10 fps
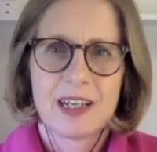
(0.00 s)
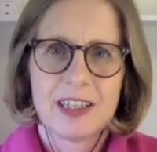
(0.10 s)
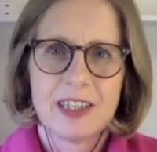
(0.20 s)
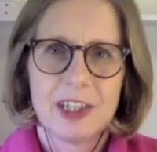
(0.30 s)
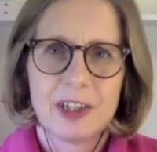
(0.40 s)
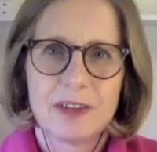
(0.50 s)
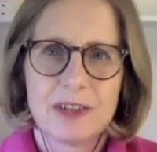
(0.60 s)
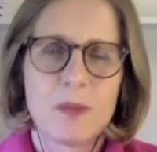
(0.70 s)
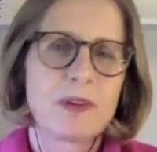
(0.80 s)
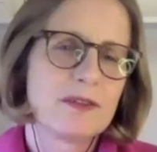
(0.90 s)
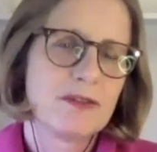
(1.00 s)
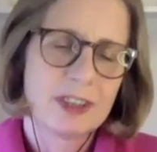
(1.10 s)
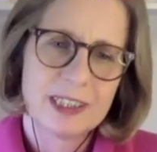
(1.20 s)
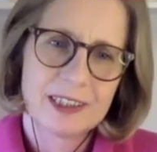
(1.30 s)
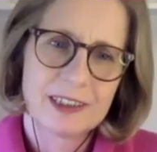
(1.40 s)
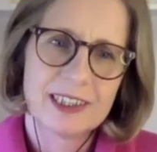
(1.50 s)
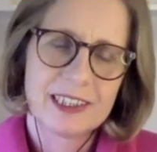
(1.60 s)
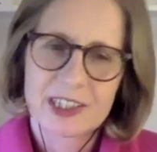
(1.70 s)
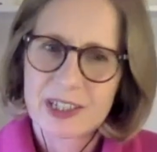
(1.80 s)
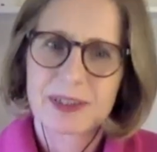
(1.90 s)
you know, there wasn't real
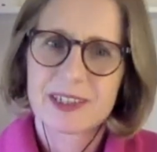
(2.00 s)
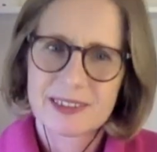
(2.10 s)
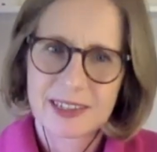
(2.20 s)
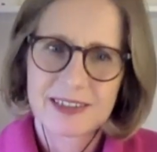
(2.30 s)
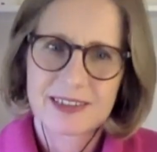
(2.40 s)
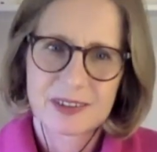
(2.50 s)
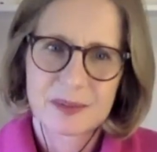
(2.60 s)
leadership consensus